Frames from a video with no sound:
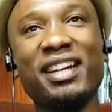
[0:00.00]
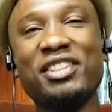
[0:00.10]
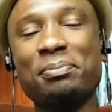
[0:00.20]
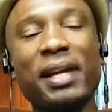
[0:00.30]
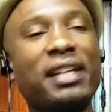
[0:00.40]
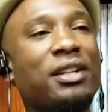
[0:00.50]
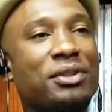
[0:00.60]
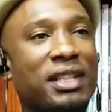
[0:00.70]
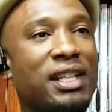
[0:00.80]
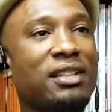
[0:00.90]
just planting
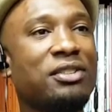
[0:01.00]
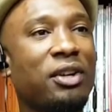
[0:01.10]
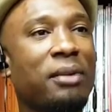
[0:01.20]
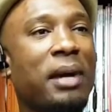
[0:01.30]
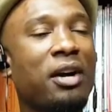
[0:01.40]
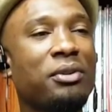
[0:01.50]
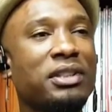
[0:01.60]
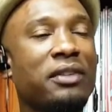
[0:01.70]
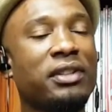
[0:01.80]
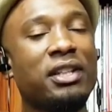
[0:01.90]
those seeds, in my own
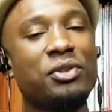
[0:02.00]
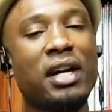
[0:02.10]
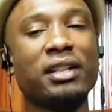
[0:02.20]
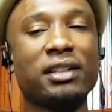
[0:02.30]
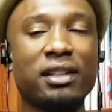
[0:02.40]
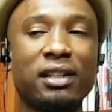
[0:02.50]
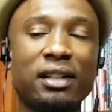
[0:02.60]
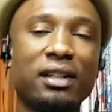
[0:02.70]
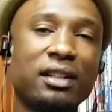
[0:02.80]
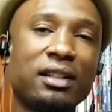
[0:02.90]
self, and then trying to
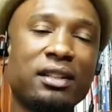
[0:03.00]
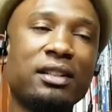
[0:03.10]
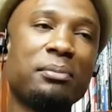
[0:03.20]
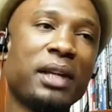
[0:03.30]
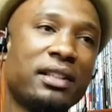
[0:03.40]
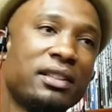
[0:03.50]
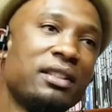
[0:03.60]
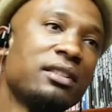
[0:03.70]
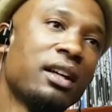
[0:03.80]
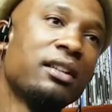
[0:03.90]
plant
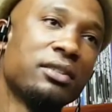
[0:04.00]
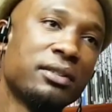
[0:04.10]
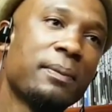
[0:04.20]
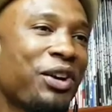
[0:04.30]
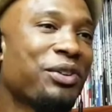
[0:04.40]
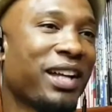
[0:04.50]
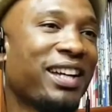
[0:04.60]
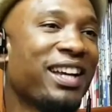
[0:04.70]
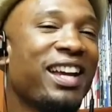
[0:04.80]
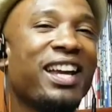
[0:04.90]
seeds in others.
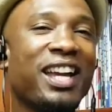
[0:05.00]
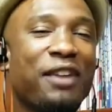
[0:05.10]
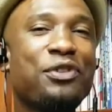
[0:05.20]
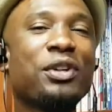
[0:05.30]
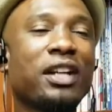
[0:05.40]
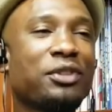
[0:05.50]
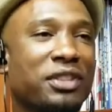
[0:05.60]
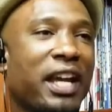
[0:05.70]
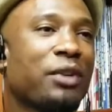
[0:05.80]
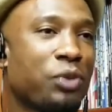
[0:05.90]
Like, if you can
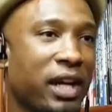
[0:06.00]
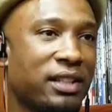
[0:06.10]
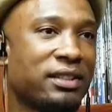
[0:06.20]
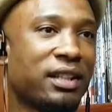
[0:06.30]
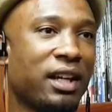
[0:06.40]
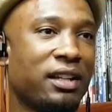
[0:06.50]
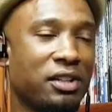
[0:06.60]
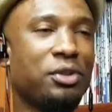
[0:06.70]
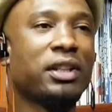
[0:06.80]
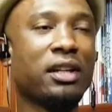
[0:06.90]
understand race,
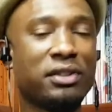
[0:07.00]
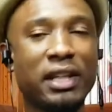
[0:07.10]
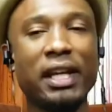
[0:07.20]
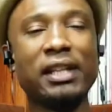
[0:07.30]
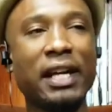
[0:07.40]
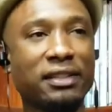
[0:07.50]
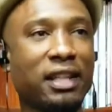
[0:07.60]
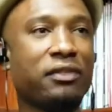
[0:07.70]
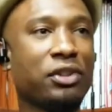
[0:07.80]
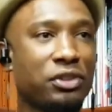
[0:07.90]
then you can understand light
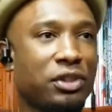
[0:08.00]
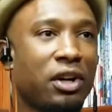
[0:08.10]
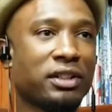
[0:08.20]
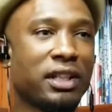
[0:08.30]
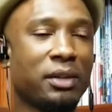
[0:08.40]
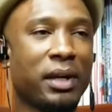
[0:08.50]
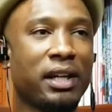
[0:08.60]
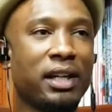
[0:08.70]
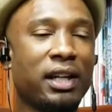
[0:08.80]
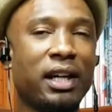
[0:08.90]
skin versus dark skin,
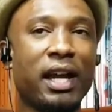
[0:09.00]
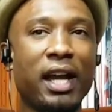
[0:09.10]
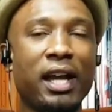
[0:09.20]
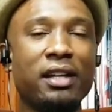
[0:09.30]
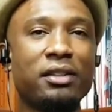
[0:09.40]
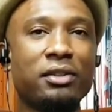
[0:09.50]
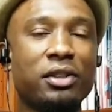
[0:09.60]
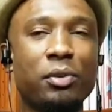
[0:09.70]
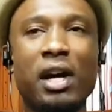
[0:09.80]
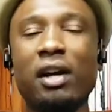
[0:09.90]
right? And
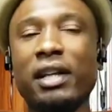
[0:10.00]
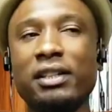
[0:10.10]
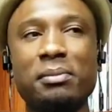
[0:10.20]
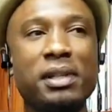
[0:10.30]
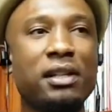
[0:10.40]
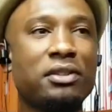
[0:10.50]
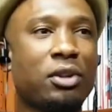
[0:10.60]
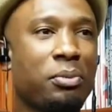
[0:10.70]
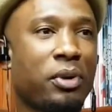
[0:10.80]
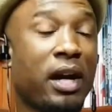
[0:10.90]
we all like to be
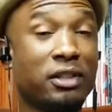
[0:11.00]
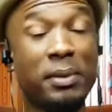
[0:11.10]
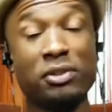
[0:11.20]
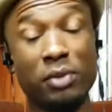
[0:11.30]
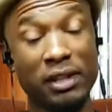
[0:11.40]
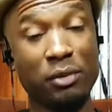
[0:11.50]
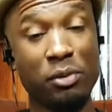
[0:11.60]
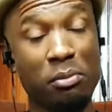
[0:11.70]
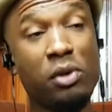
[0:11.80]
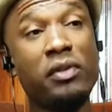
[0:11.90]
so proud, especially I think
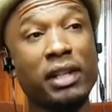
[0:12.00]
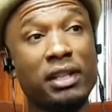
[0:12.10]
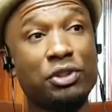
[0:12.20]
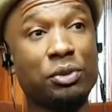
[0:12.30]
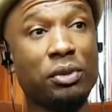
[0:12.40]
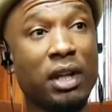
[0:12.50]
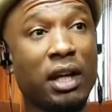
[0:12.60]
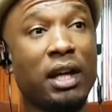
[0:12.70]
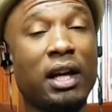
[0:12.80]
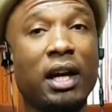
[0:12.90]
we're moving into
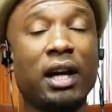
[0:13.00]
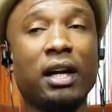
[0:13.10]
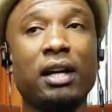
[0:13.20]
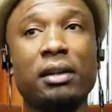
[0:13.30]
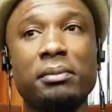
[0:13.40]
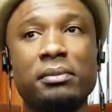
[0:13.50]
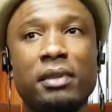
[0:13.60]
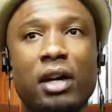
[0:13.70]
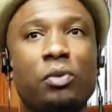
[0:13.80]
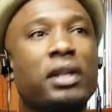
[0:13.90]
a
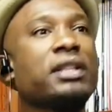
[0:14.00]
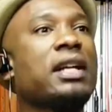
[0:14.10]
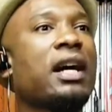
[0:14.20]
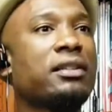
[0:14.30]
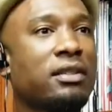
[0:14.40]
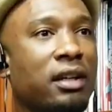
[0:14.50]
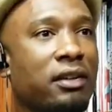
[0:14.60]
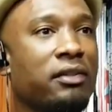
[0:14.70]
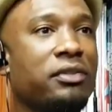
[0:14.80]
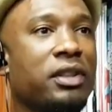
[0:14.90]
renaissance
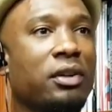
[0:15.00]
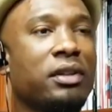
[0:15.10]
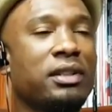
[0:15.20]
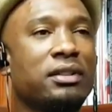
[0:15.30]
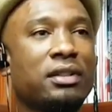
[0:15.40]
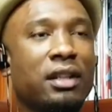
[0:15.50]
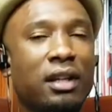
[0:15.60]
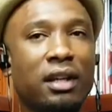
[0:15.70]
of this